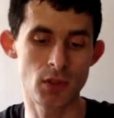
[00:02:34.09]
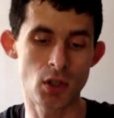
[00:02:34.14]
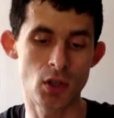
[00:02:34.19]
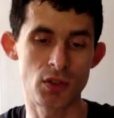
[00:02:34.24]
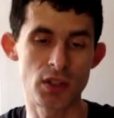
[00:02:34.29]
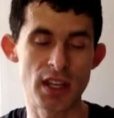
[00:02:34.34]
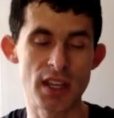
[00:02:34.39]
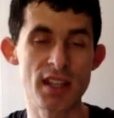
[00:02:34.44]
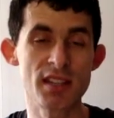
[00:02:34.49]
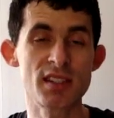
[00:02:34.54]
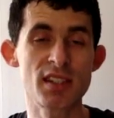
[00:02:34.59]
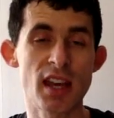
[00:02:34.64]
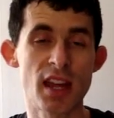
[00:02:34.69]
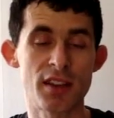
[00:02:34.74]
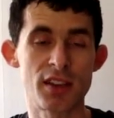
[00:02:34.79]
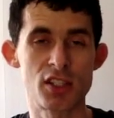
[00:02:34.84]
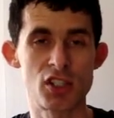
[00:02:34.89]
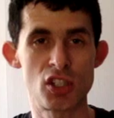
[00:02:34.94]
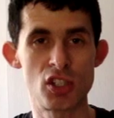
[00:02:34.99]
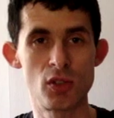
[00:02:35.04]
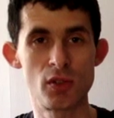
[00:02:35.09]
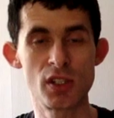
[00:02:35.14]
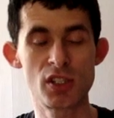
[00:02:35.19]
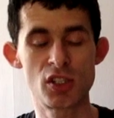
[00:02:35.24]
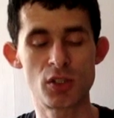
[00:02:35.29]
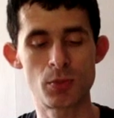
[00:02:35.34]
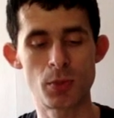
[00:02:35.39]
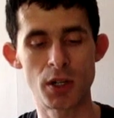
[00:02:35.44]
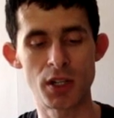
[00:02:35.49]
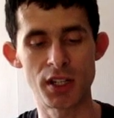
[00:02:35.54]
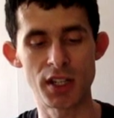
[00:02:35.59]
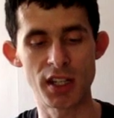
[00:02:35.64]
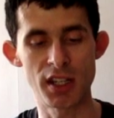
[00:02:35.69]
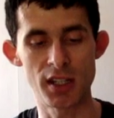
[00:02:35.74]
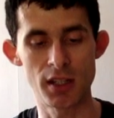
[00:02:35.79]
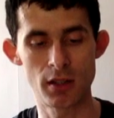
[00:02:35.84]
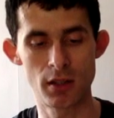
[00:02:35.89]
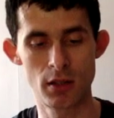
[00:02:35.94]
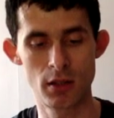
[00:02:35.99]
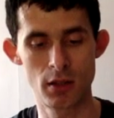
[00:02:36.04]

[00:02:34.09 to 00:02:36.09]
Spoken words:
On the inside of the shoe, this is pretty neat.